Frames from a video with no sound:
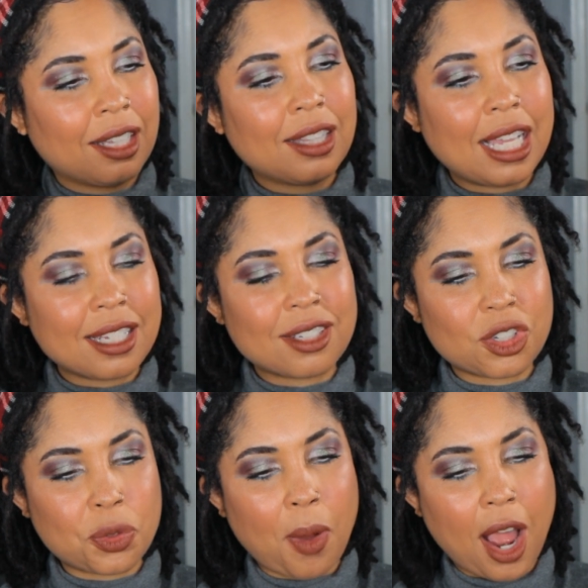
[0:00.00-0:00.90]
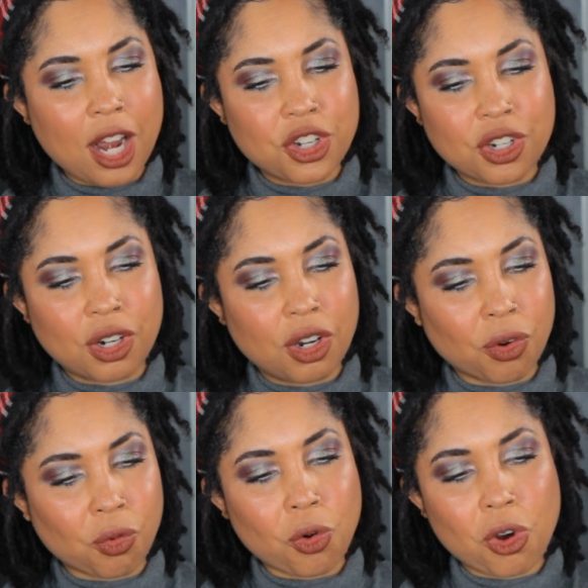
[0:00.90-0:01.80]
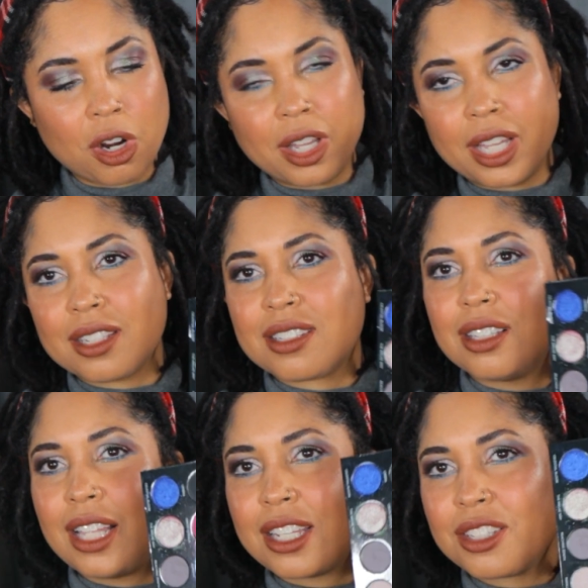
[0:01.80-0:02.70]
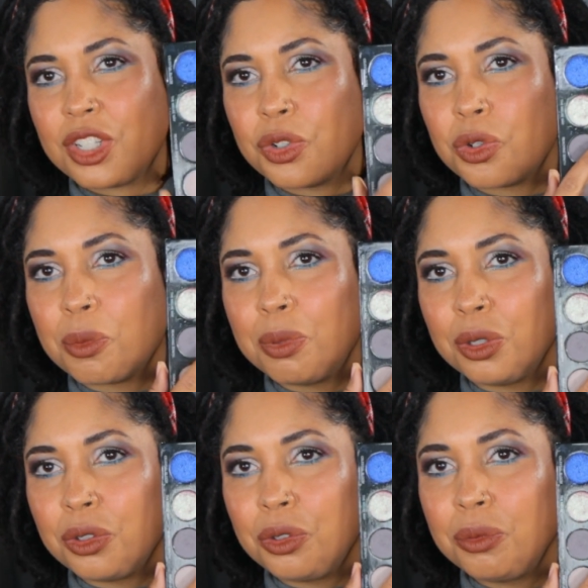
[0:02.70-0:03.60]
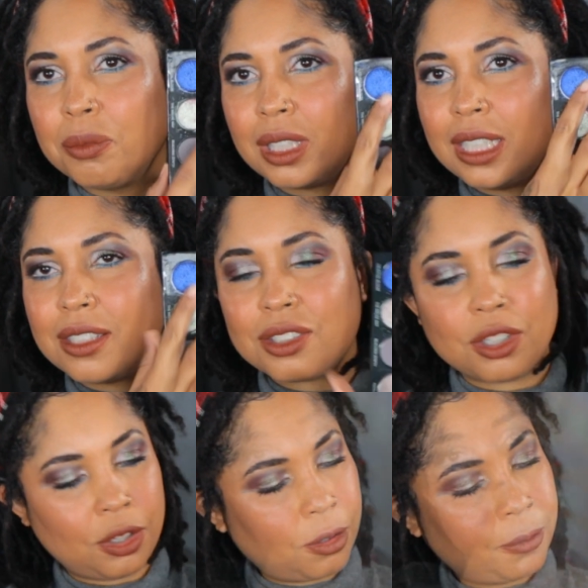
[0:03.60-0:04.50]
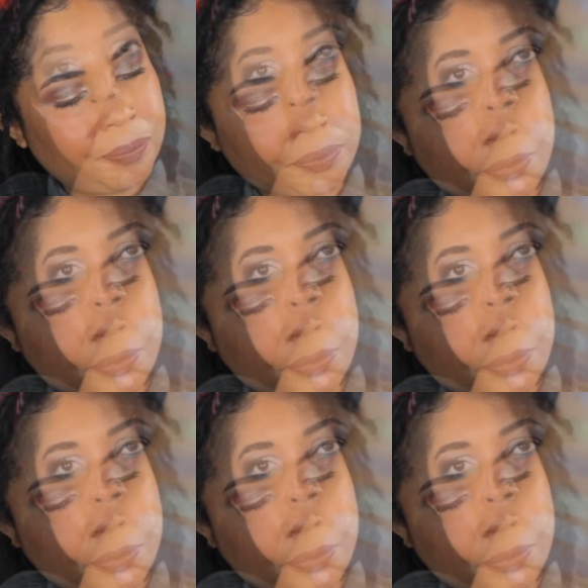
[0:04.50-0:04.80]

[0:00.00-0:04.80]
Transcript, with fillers: Let's swatch Aurora and Celestial Bloom, these two.